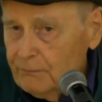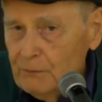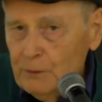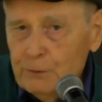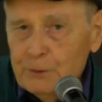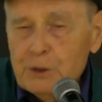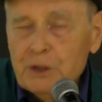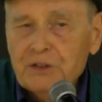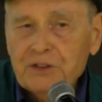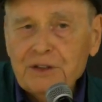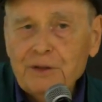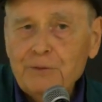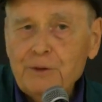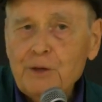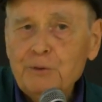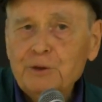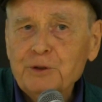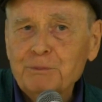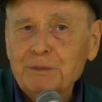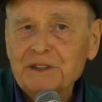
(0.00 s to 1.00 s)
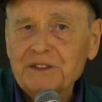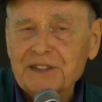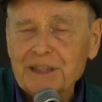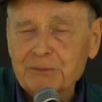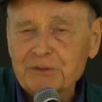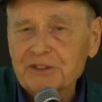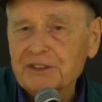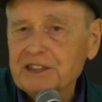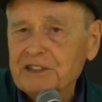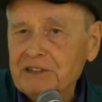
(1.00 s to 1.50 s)
Of course, there have always been
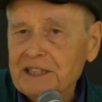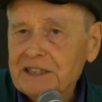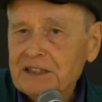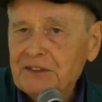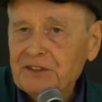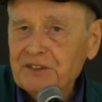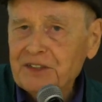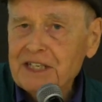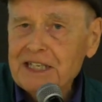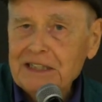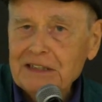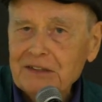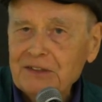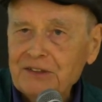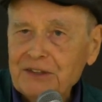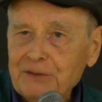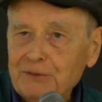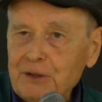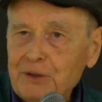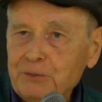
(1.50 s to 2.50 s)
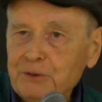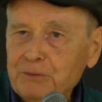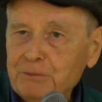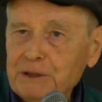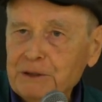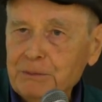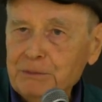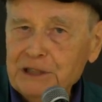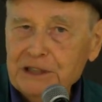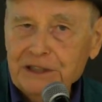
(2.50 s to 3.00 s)
exceptions. The greatest scientists have always
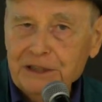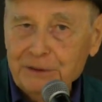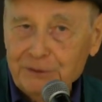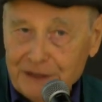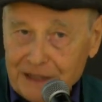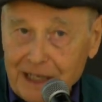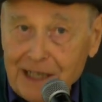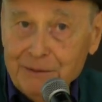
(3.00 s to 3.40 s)
been completely different.